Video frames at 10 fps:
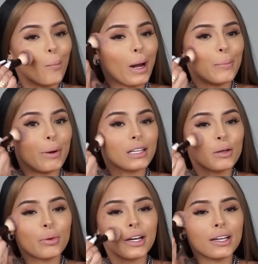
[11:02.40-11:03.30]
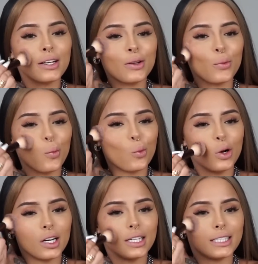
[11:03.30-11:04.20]
My belly button
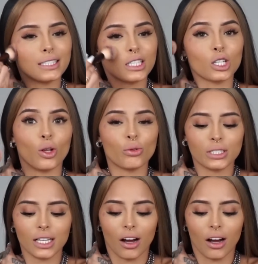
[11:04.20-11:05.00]
was closing